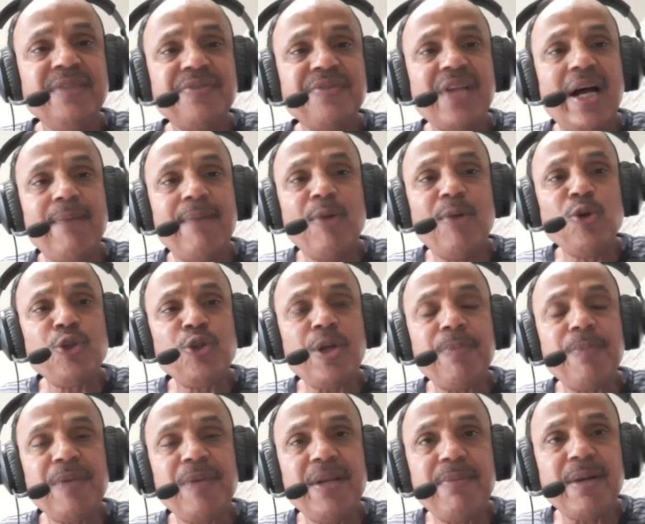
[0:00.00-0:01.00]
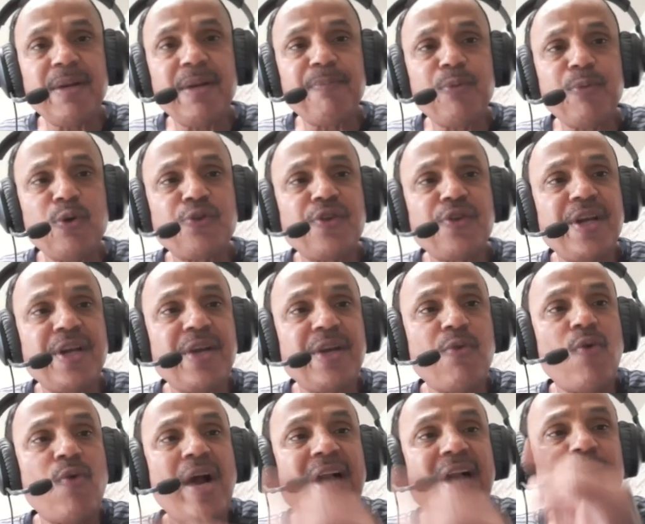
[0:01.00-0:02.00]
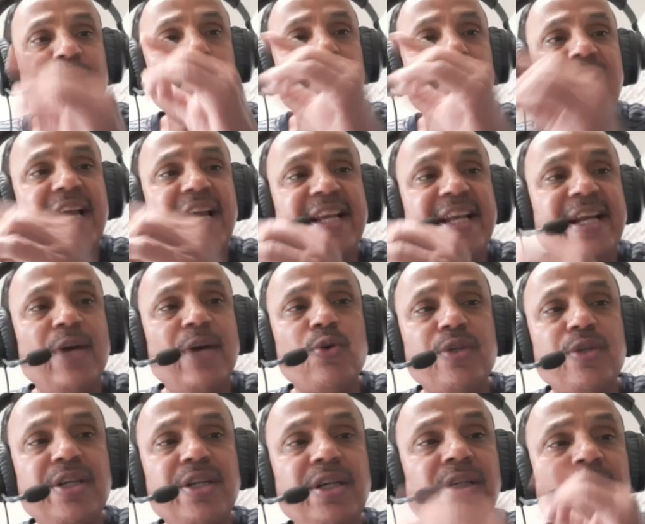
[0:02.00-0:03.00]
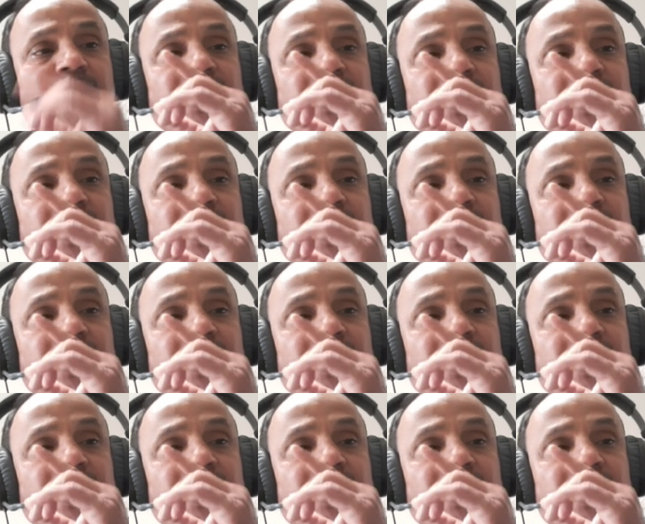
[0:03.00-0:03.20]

The amount of labor force required to carry out the